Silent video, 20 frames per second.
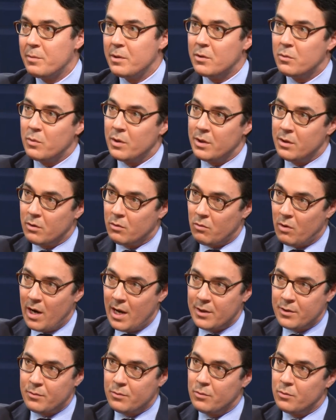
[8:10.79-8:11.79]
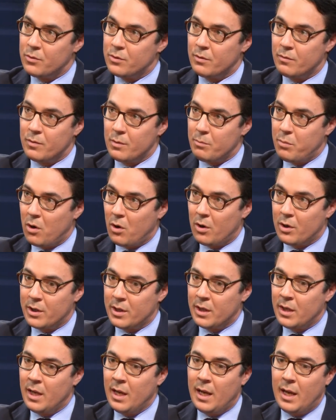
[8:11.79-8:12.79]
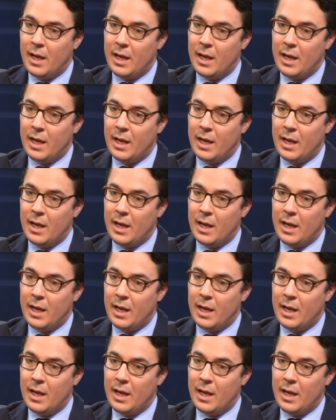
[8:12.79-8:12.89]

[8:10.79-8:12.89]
between the grassroots of the party